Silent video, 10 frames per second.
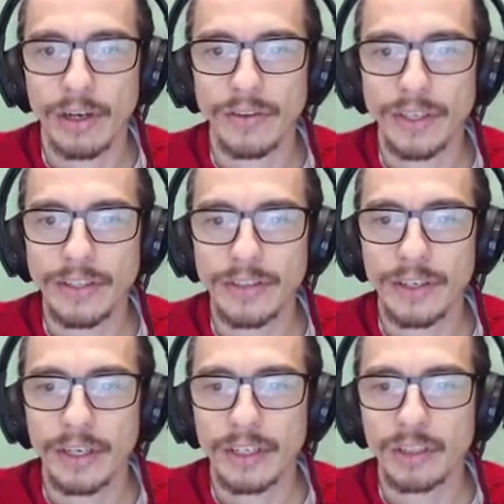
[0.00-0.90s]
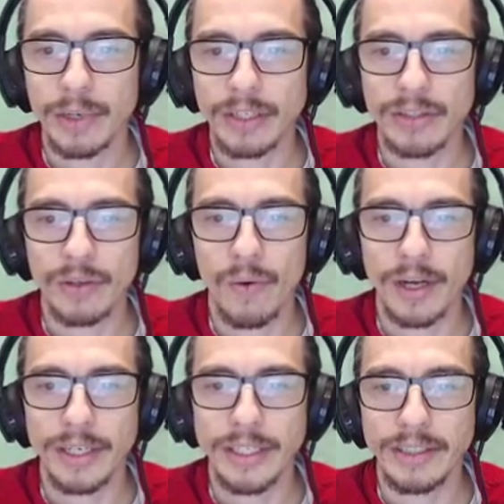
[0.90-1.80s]
This special
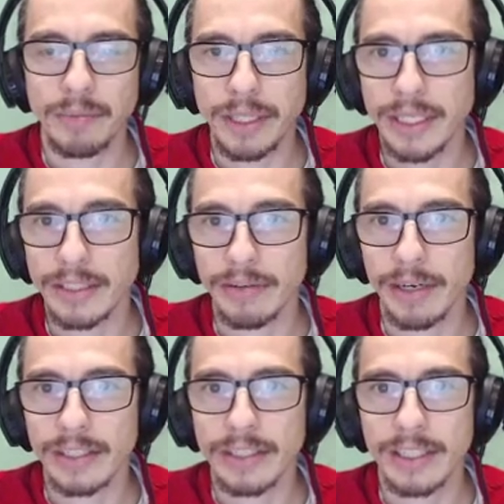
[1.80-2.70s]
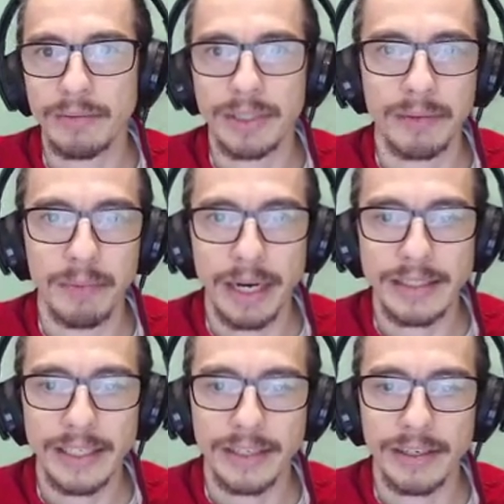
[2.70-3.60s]
quantity, speed, and direction can be combined
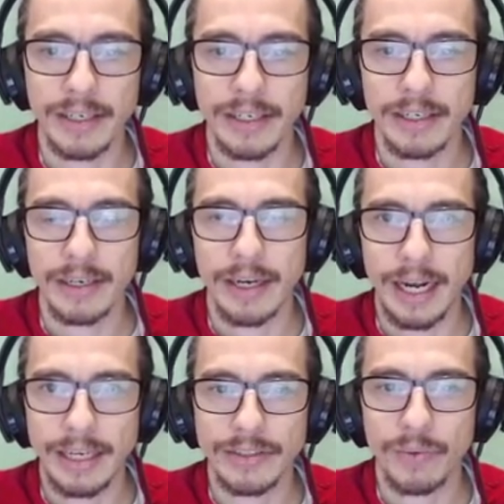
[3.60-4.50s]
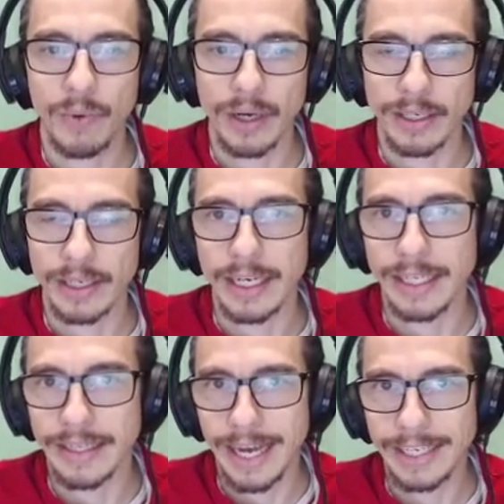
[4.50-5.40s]
together as one,
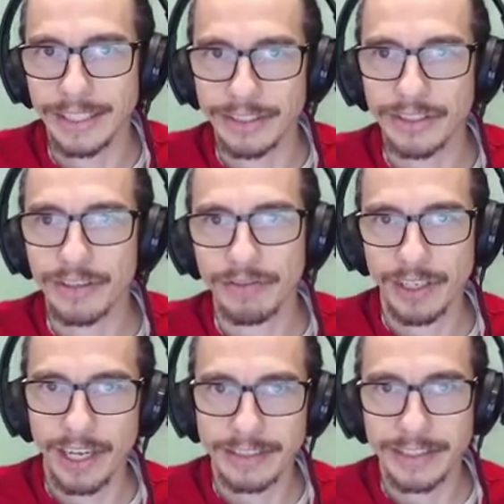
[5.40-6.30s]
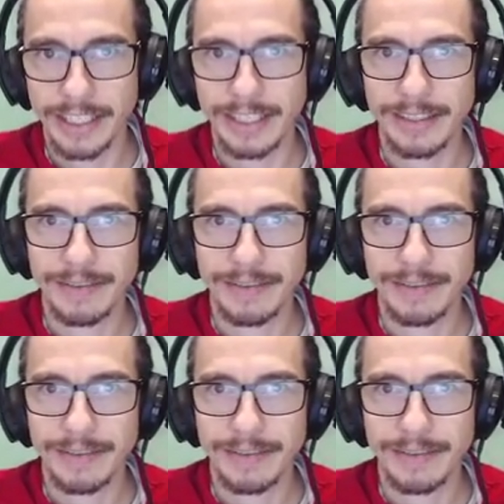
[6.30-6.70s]
and that is velocity.